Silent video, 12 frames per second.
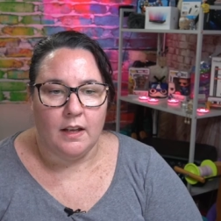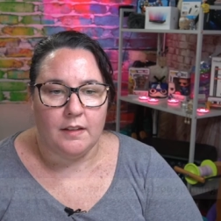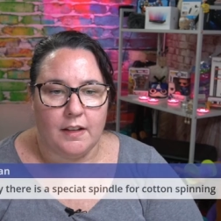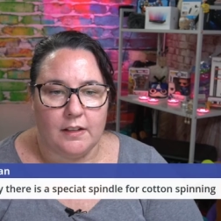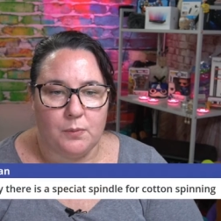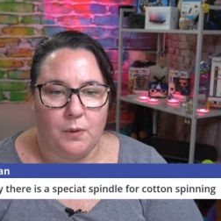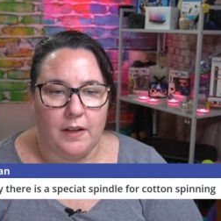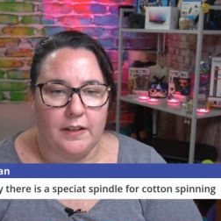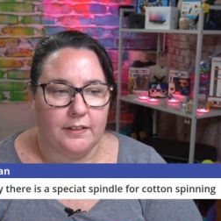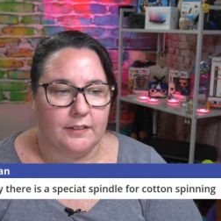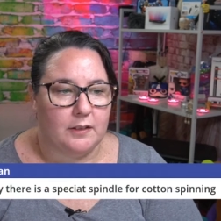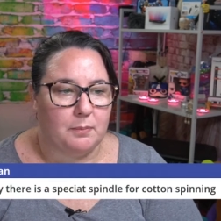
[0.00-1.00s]
that's why
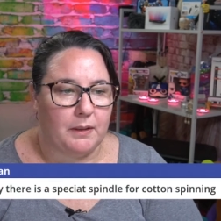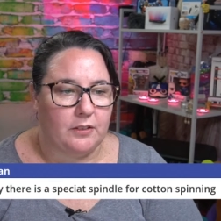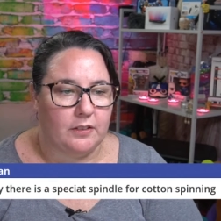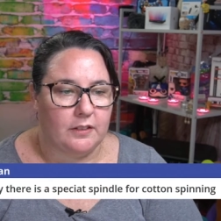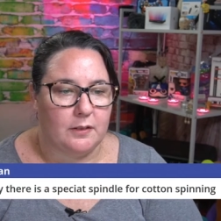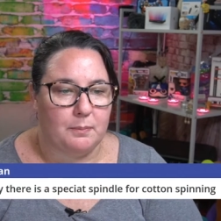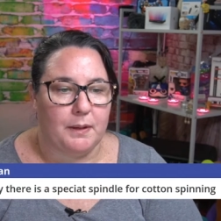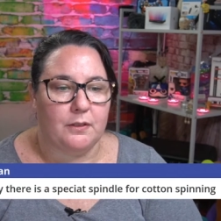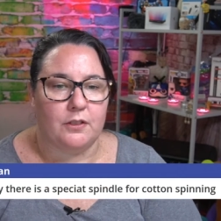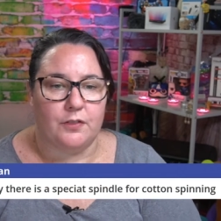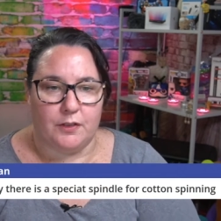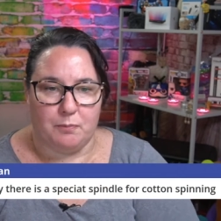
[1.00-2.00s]
there are specialist
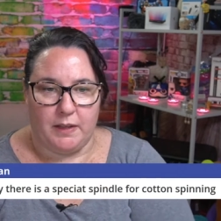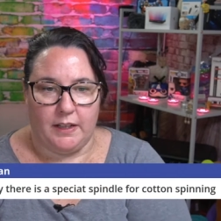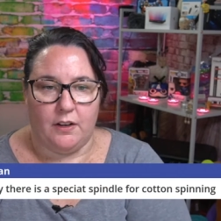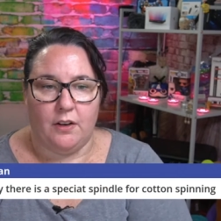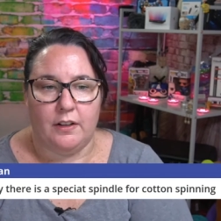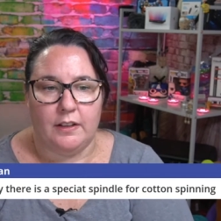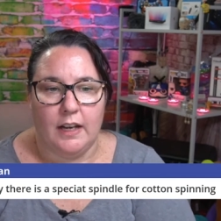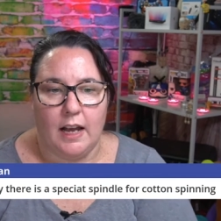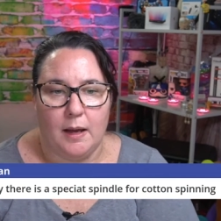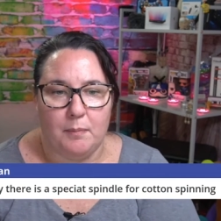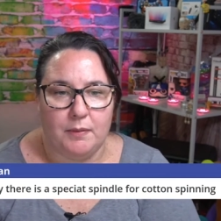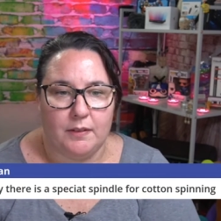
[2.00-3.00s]
spindles for spinning cotton.
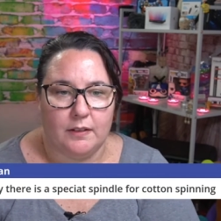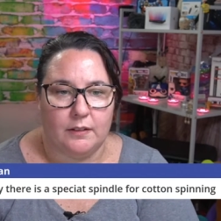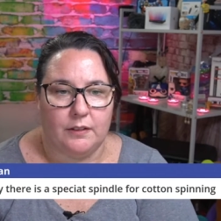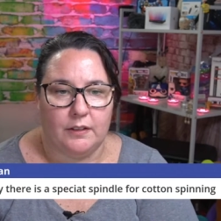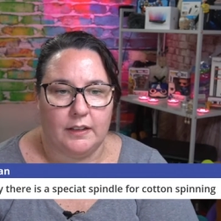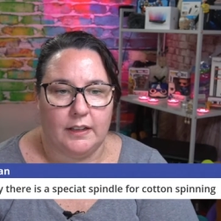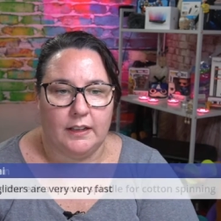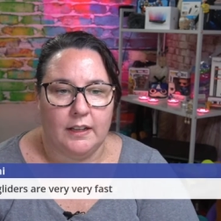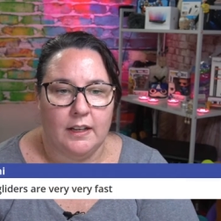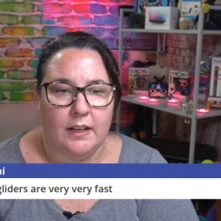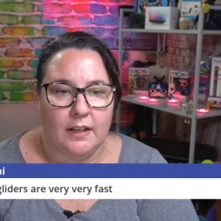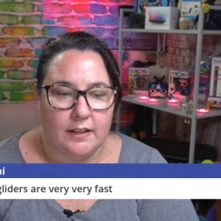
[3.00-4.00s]
Absolutely.
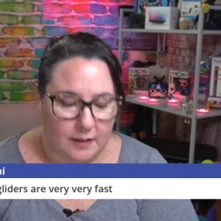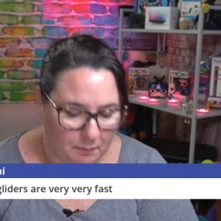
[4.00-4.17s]
The